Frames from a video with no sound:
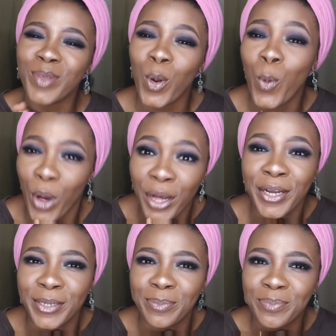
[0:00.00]

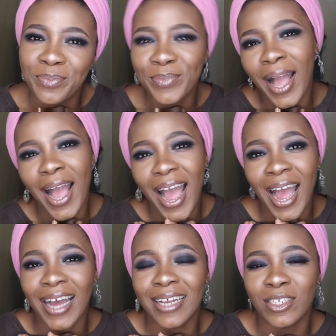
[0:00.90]
welcome,
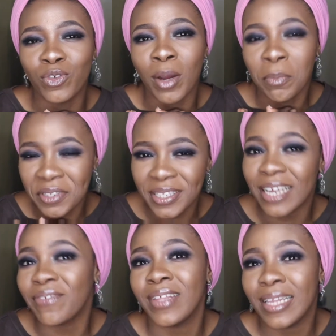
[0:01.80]
and you are most
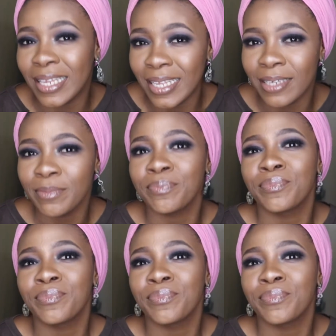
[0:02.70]
definitely